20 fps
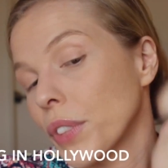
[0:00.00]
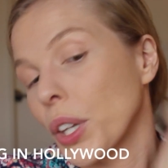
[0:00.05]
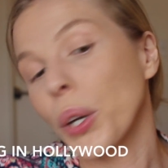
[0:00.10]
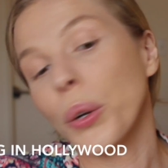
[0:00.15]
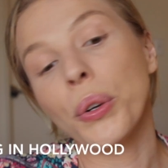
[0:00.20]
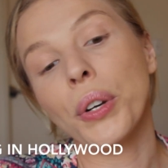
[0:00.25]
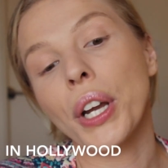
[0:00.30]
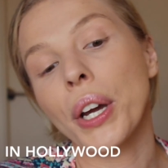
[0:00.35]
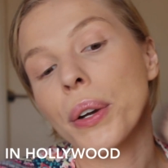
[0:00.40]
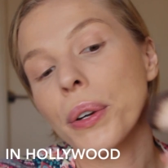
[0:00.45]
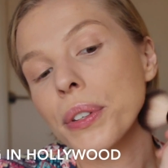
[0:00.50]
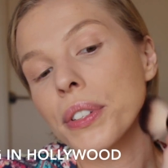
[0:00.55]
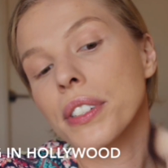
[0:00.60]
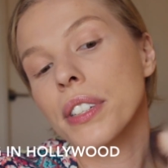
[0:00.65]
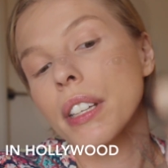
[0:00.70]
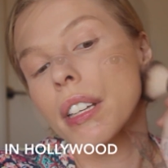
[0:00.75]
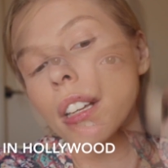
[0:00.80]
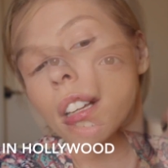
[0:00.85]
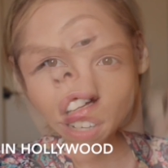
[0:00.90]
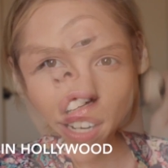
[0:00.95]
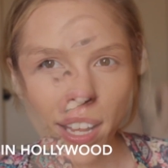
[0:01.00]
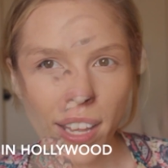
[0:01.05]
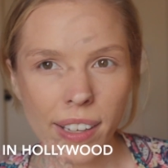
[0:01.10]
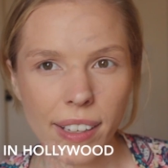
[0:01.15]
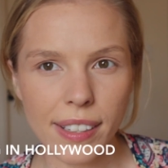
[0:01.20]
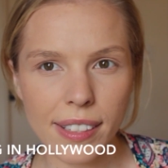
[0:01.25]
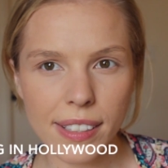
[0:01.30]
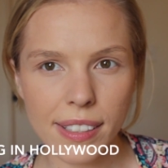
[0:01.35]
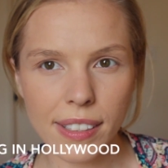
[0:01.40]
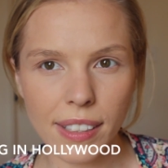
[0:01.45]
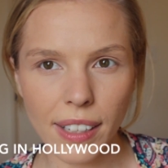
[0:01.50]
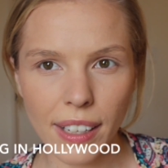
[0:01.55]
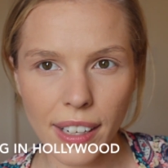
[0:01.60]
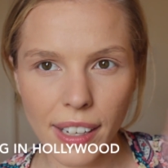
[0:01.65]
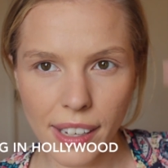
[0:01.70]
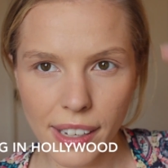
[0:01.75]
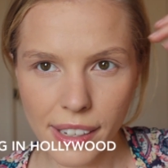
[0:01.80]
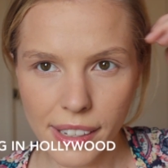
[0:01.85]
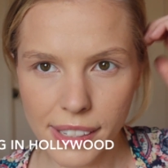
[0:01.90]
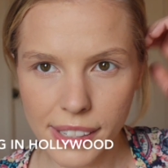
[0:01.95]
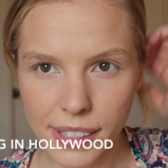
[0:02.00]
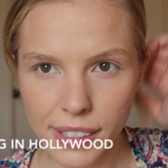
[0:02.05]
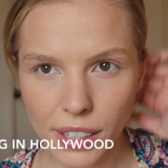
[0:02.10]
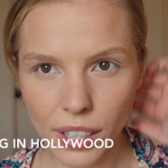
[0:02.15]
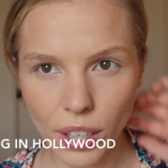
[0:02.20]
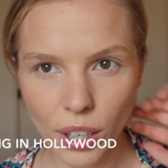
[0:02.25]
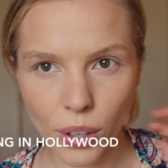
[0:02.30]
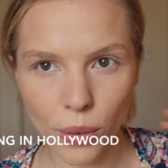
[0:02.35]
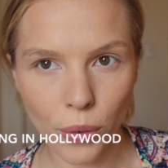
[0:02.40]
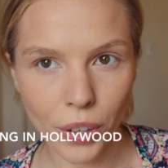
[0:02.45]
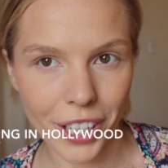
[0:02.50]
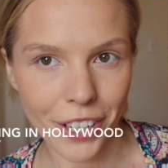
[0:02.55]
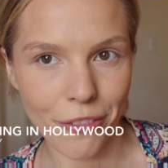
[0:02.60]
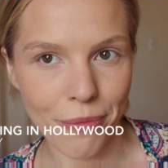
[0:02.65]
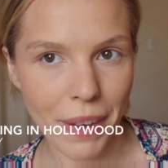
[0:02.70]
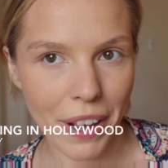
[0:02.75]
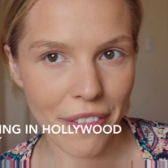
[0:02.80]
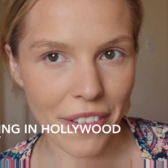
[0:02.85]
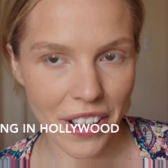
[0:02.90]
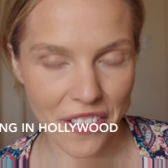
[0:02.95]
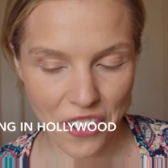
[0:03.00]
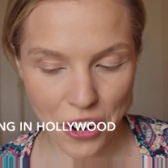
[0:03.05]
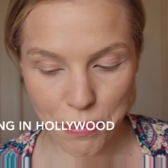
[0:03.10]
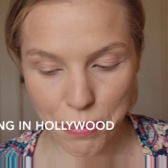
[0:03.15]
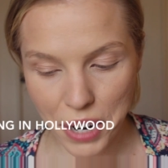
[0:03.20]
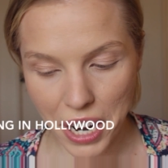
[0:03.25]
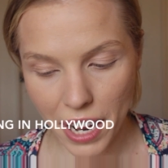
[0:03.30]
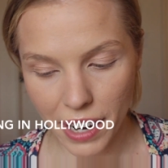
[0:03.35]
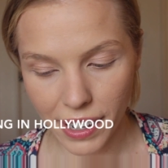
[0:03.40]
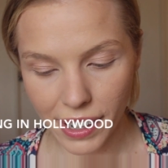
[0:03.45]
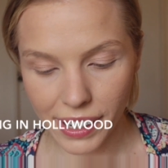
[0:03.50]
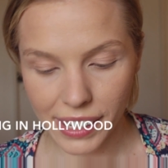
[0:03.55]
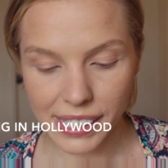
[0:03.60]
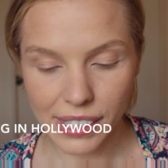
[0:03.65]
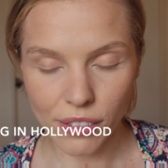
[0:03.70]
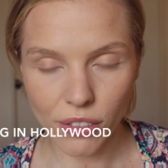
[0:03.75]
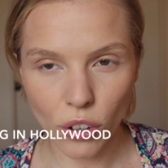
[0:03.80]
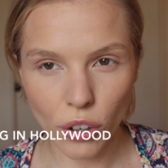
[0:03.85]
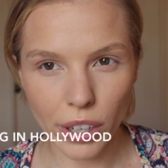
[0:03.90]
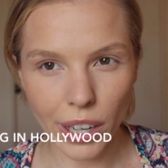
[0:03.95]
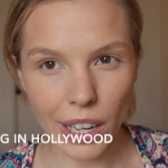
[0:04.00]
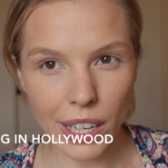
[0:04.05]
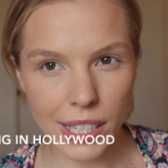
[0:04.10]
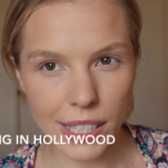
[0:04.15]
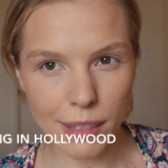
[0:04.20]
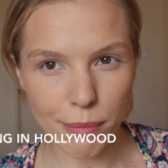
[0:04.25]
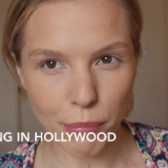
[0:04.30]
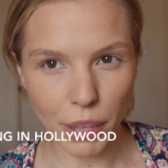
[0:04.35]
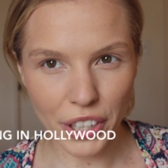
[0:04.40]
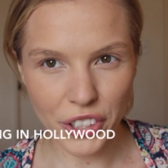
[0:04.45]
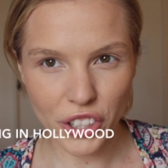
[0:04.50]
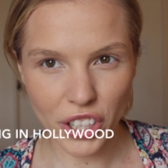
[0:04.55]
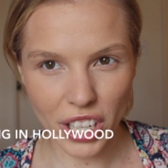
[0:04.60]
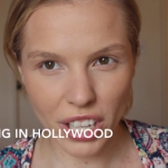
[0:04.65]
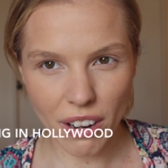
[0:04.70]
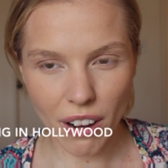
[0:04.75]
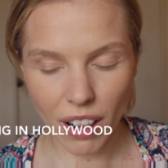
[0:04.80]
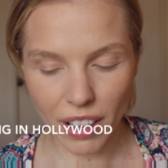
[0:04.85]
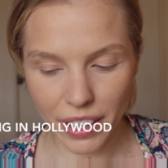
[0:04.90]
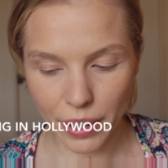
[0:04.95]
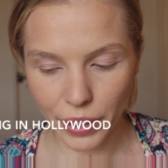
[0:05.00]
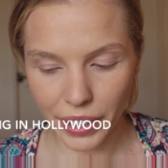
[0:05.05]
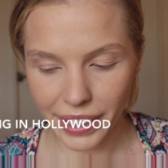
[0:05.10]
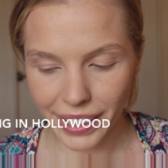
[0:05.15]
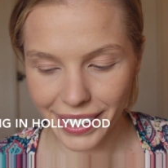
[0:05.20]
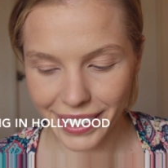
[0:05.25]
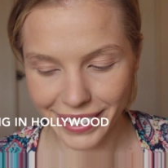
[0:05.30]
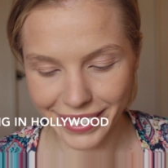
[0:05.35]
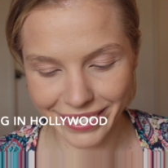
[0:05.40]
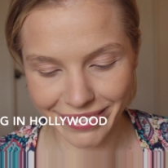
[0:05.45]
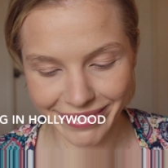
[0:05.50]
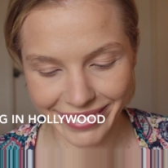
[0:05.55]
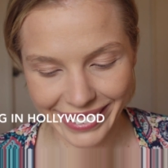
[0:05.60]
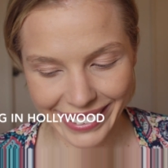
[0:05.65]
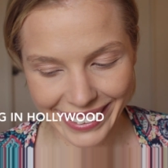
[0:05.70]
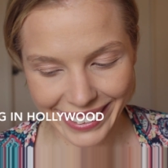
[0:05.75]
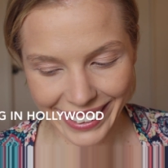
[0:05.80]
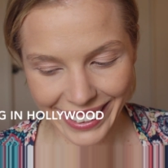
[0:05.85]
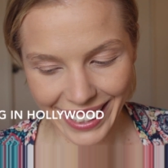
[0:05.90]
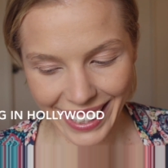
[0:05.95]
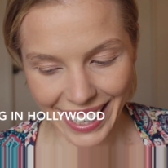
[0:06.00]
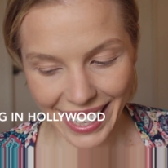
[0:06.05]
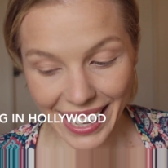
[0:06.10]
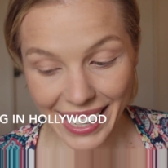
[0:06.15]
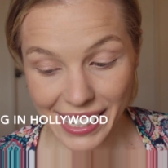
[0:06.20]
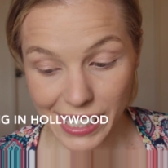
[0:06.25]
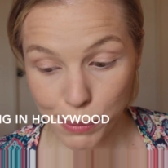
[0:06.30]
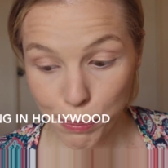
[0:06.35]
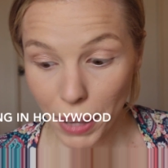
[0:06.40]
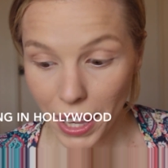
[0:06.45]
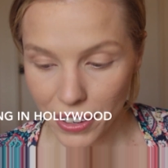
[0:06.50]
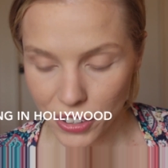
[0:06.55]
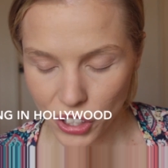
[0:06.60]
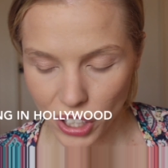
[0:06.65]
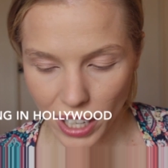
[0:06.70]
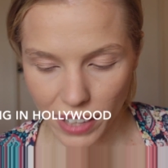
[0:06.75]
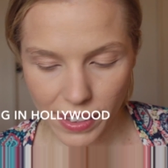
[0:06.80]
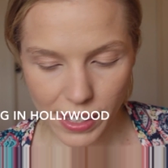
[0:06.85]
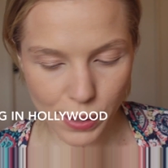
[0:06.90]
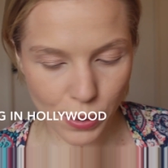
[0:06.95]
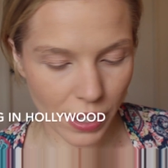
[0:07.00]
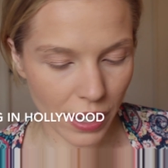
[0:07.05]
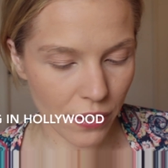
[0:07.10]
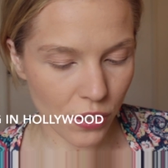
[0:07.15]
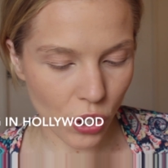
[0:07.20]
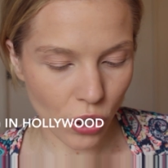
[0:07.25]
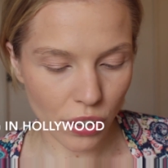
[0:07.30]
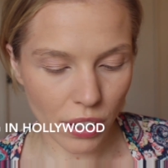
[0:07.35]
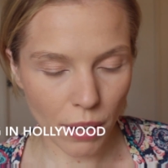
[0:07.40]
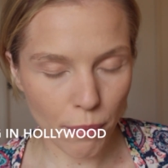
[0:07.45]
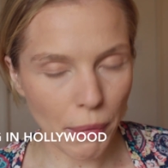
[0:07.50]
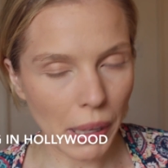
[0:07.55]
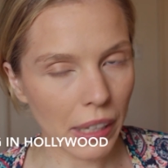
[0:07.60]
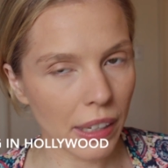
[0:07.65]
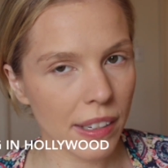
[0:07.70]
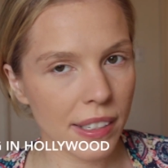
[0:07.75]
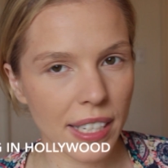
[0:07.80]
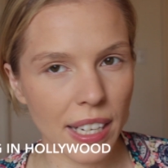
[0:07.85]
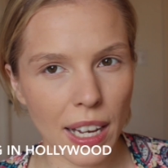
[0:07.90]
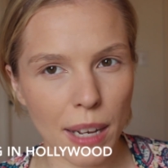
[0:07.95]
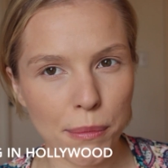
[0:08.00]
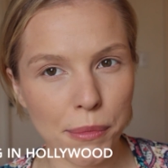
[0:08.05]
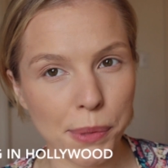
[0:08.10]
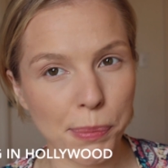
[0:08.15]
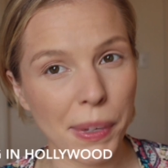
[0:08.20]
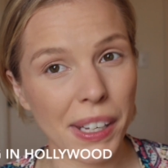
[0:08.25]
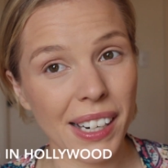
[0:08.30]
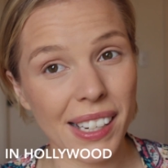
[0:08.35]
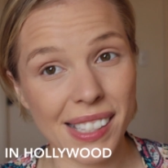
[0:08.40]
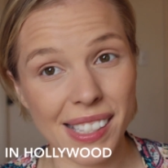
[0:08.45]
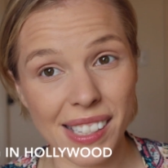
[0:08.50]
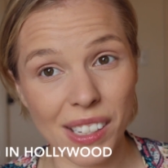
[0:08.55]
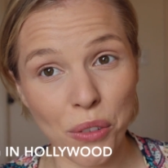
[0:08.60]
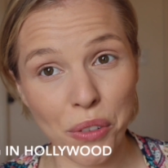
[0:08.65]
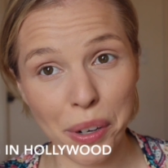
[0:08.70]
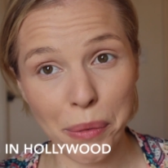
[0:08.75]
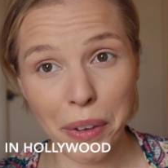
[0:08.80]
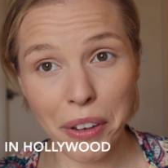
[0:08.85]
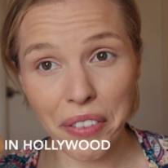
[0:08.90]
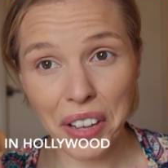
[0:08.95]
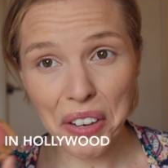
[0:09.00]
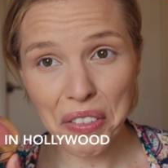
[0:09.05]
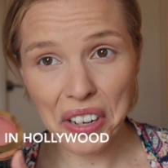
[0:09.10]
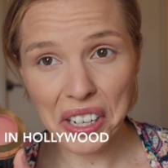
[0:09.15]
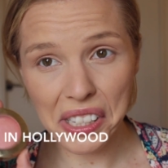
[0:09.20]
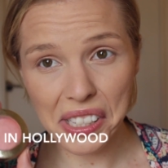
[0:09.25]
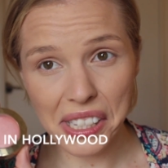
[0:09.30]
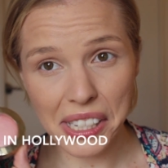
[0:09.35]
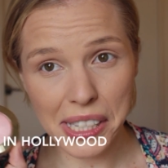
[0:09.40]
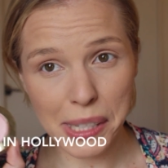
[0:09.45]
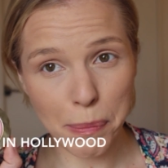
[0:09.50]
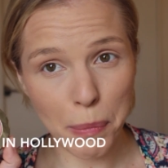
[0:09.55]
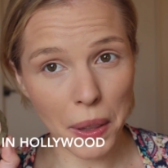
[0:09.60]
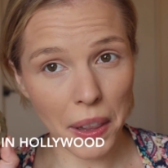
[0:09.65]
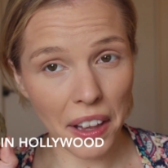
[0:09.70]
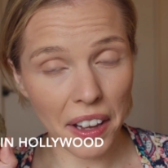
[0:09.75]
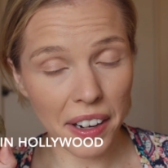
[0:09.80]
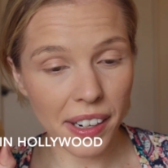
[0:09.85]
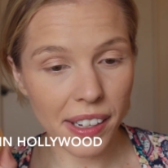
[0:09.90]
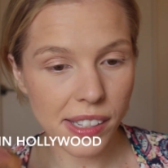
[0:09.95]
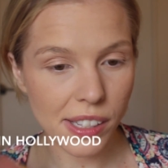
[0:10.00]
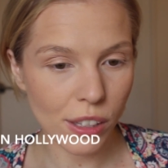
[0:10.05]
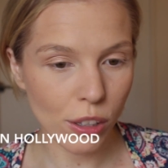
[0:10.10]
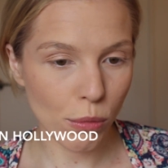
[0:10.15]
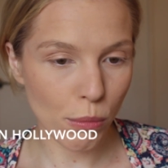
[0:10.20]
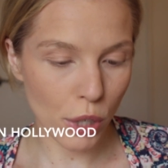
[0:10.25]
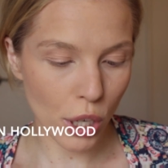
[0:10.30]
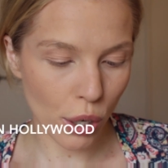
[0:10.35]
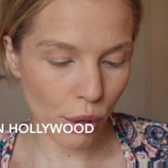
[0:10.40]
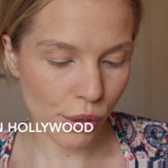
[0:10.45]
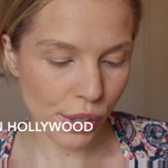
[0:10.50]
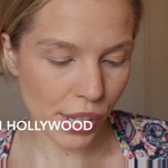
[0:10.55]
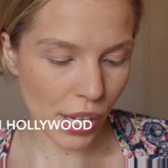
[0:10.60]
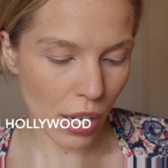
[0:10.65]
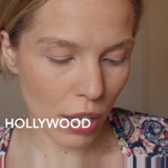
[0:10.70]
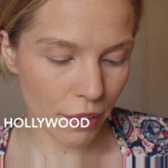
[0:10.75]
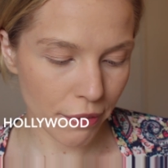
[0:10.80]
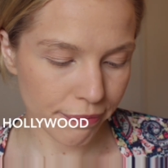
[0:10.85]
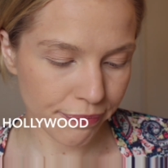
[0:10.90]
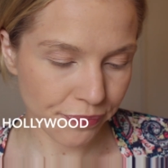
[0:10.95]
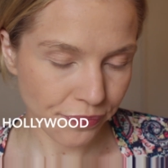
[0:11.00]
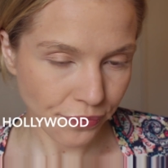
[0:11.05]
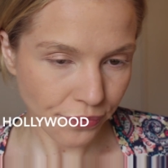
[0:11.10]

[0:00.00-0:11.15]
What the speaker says: Who knows? So next is one of my favorite products, of course, blushing in Hollywood. Is blush, and this one I've shown a million times, but it's still one of my favorites. It's Milani's Luminoso.